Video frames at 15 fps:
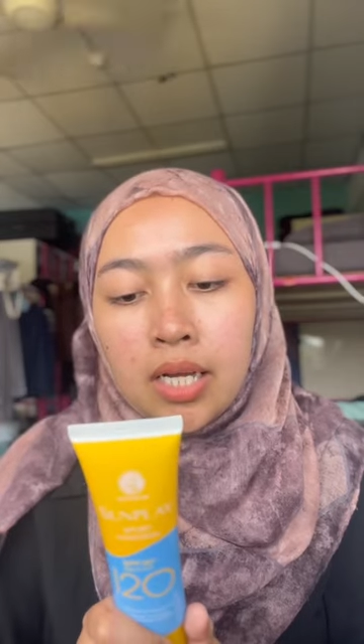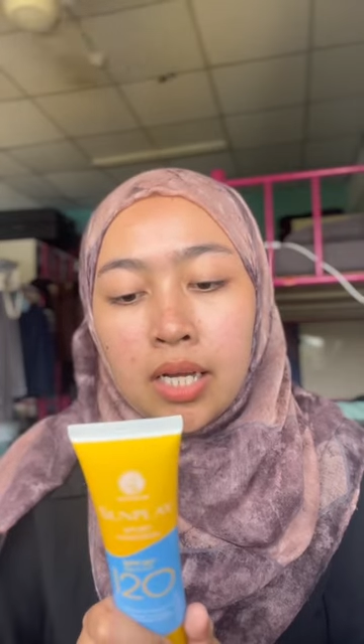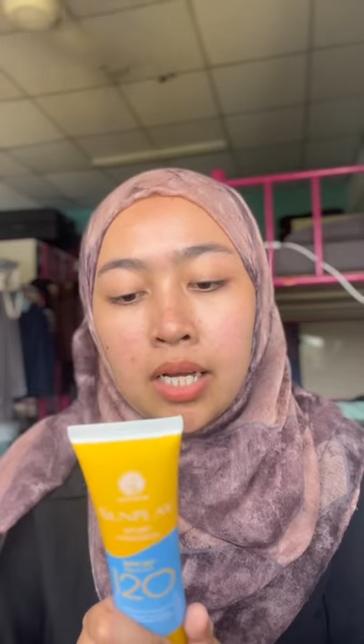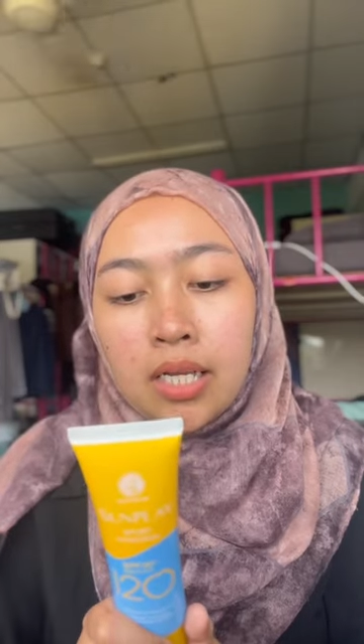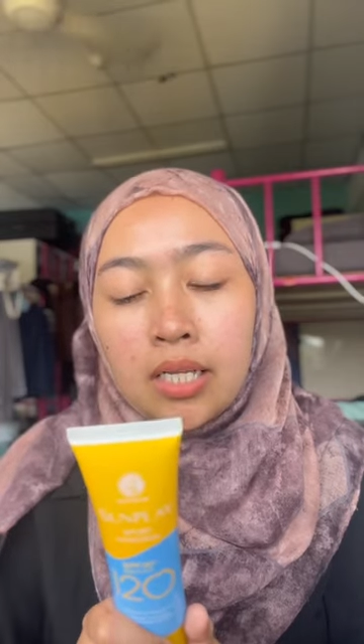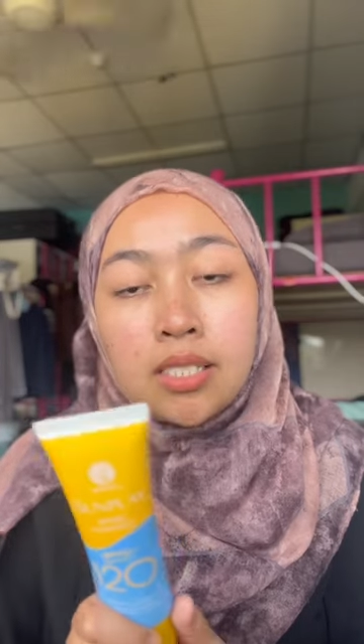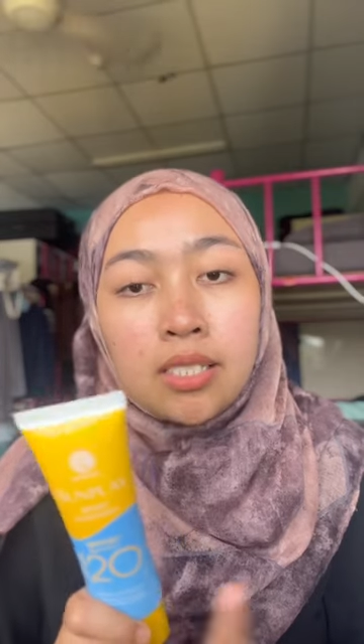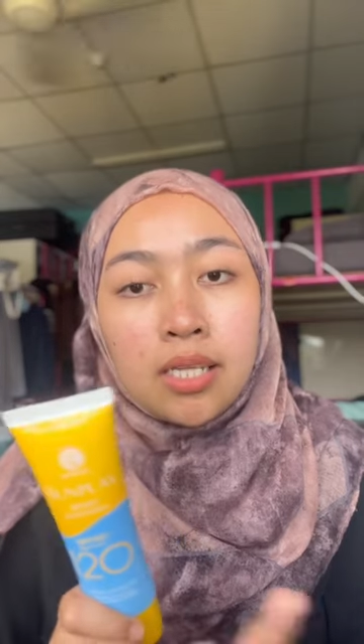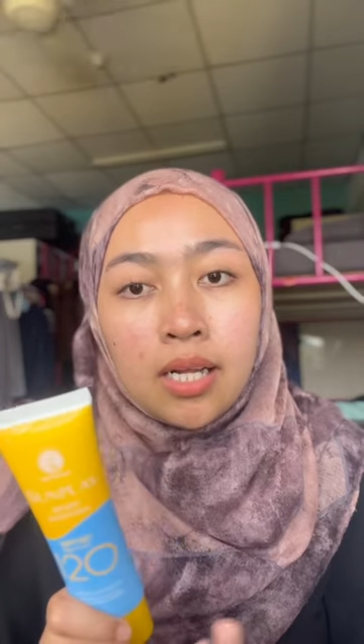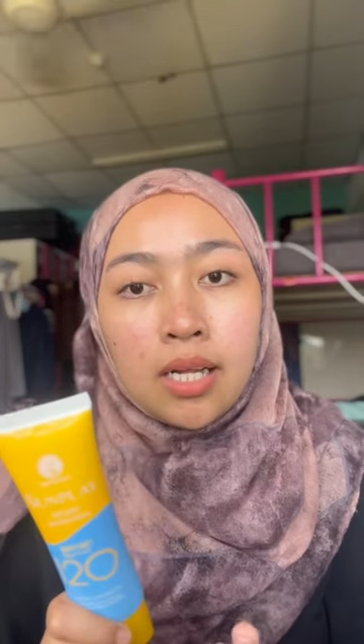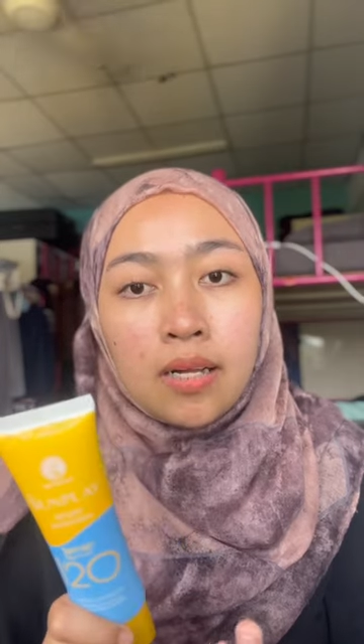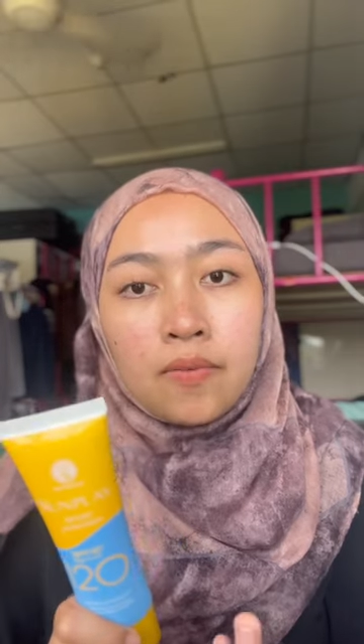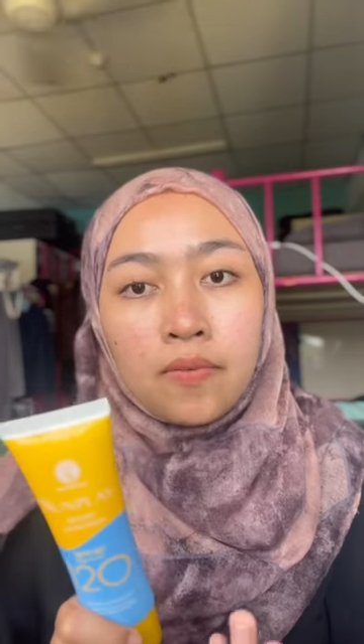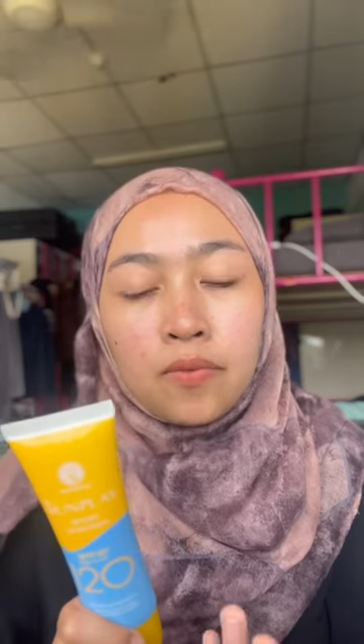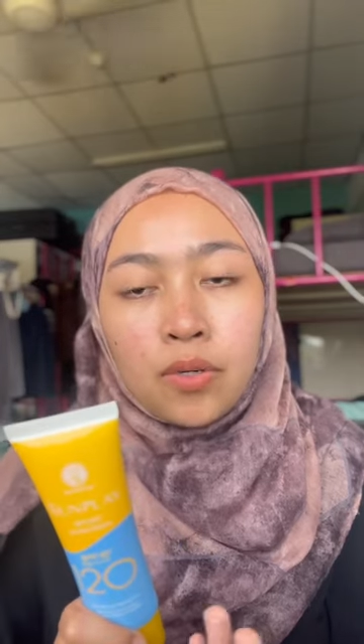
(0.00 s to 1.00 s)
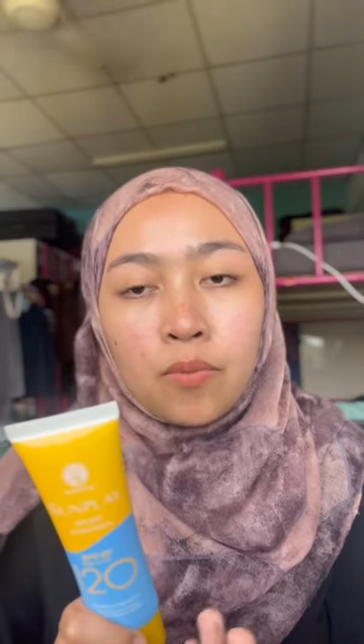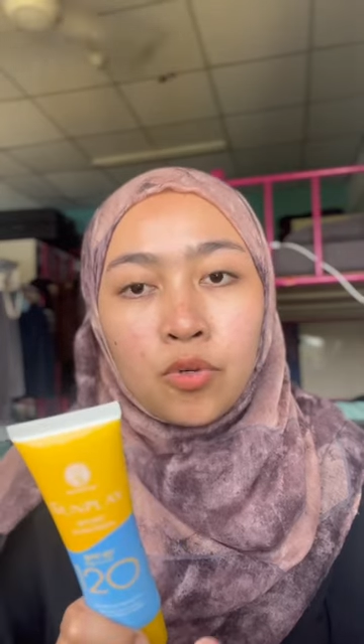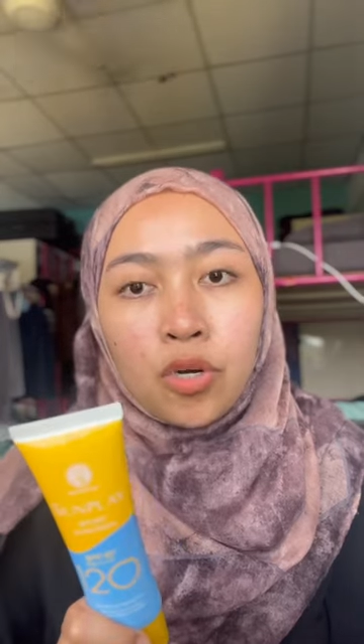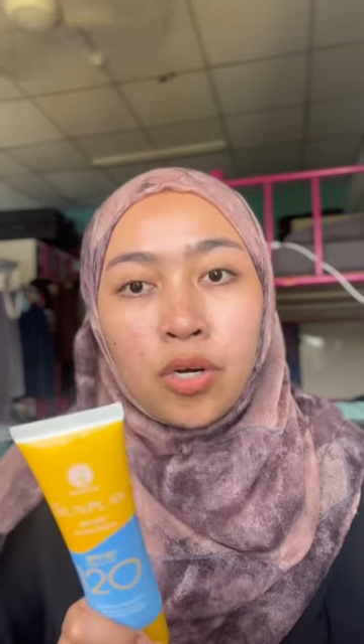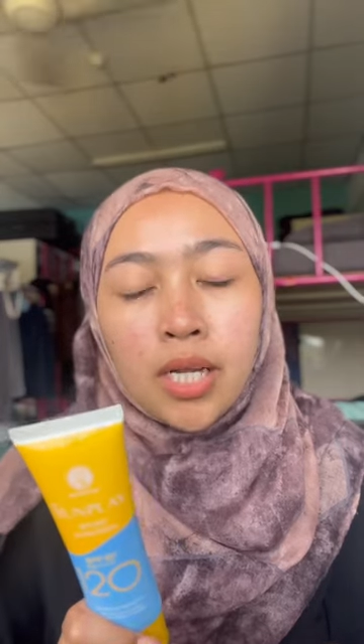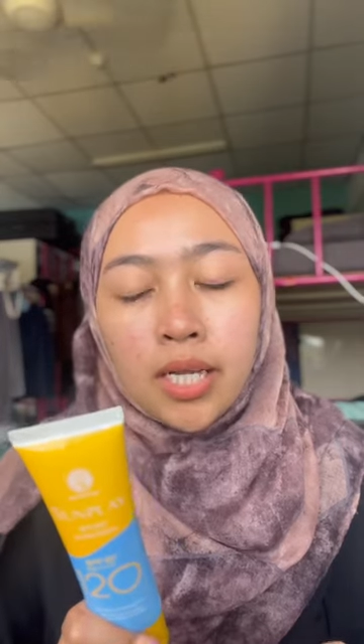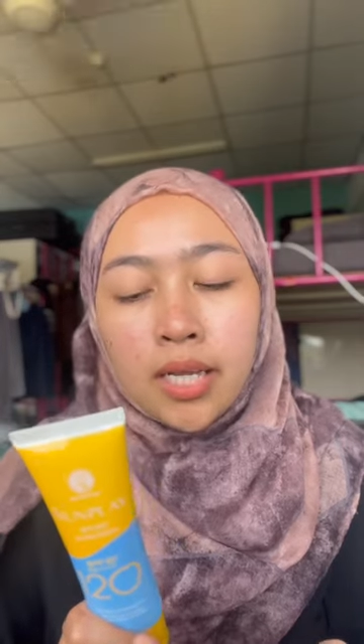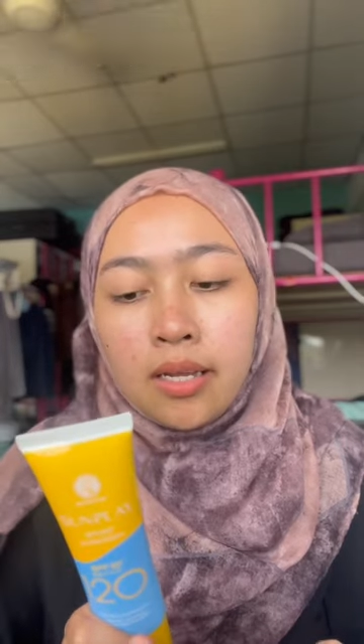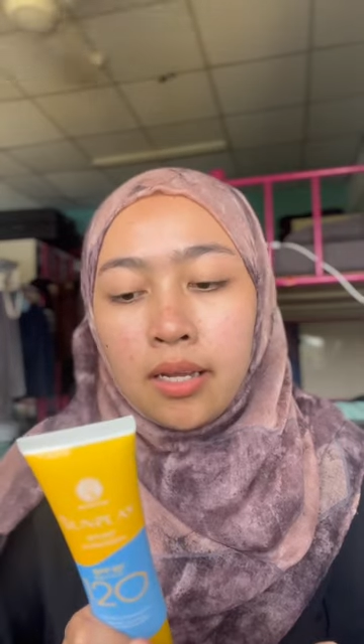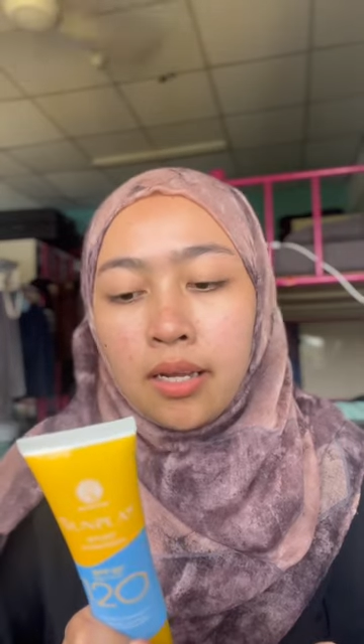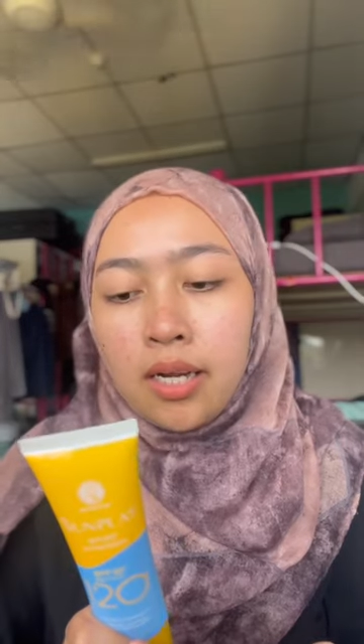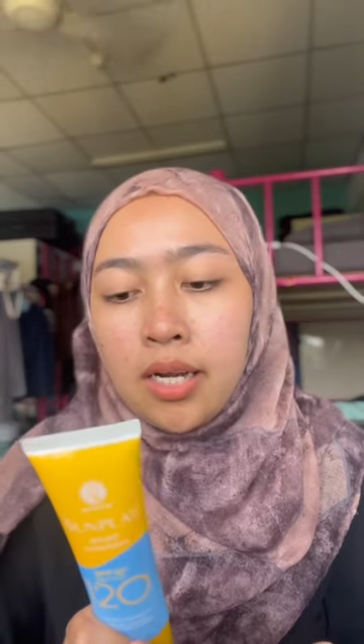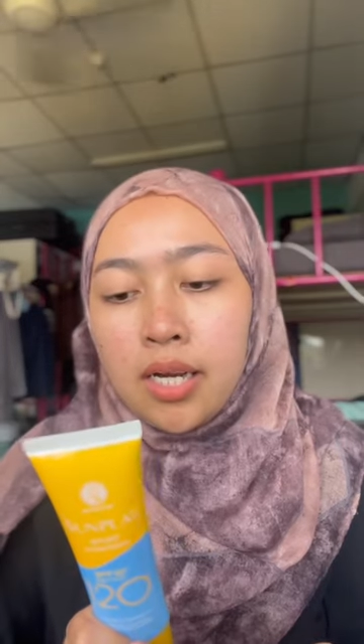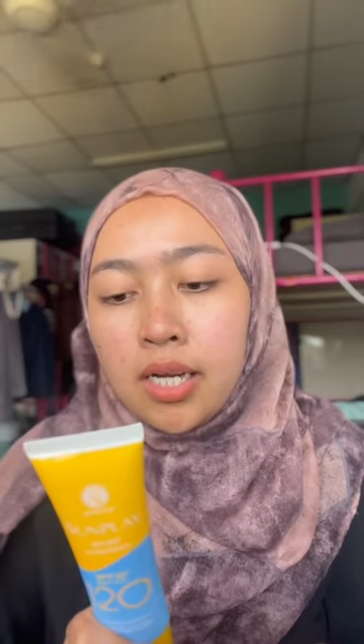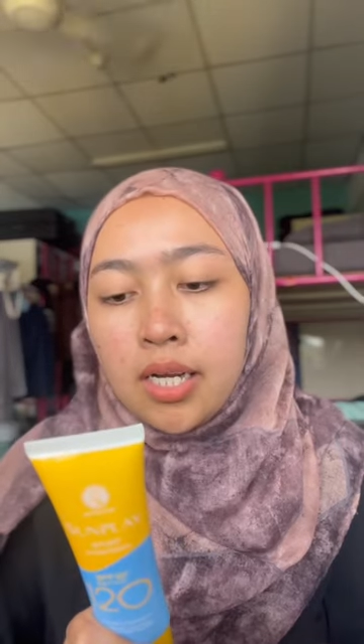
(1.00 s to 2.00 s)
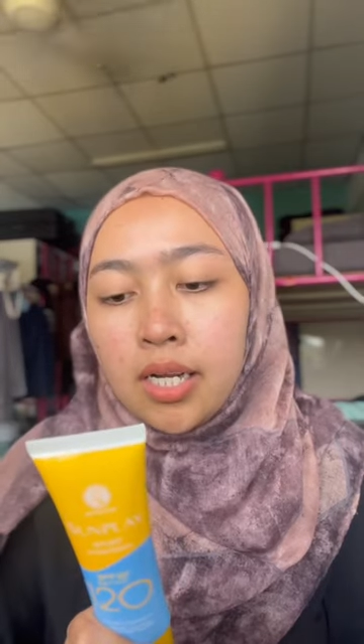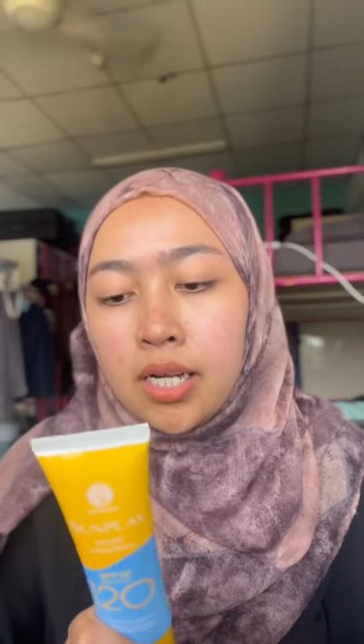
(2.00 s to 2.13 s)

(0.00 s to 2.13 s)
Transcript: It is hard from Rona Care